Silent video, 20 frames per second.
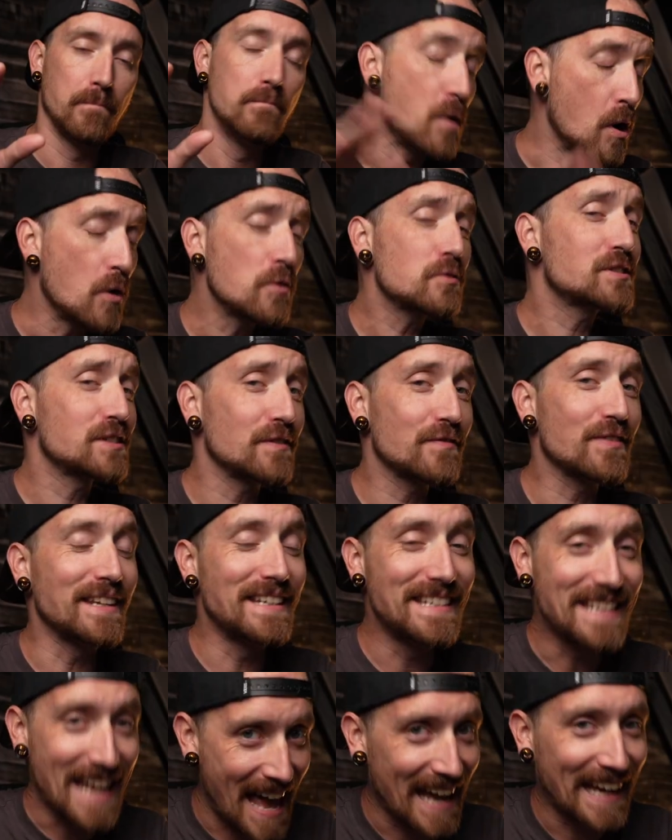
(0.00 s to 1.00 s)
Most of the
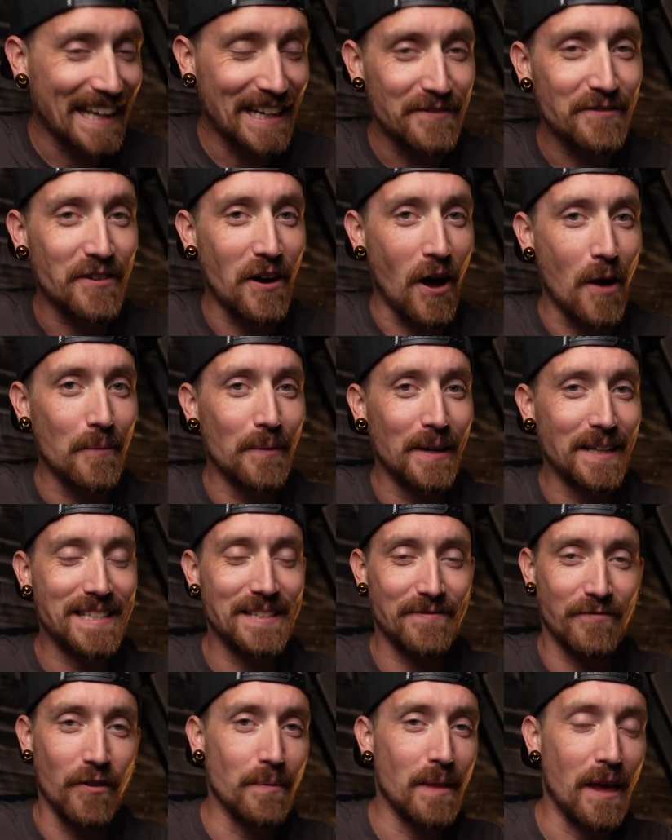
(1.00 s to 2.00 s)
negative
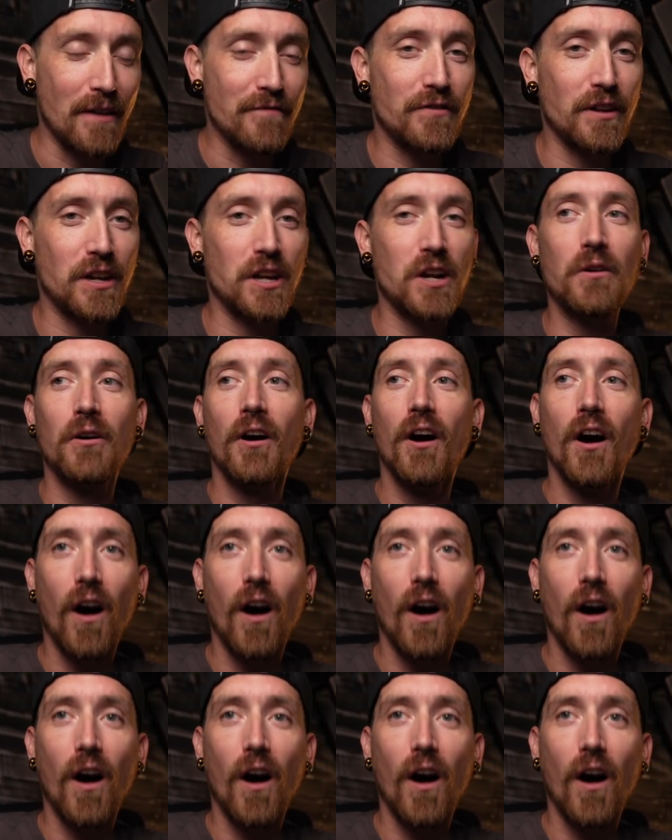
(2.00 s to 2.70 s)
comments from that video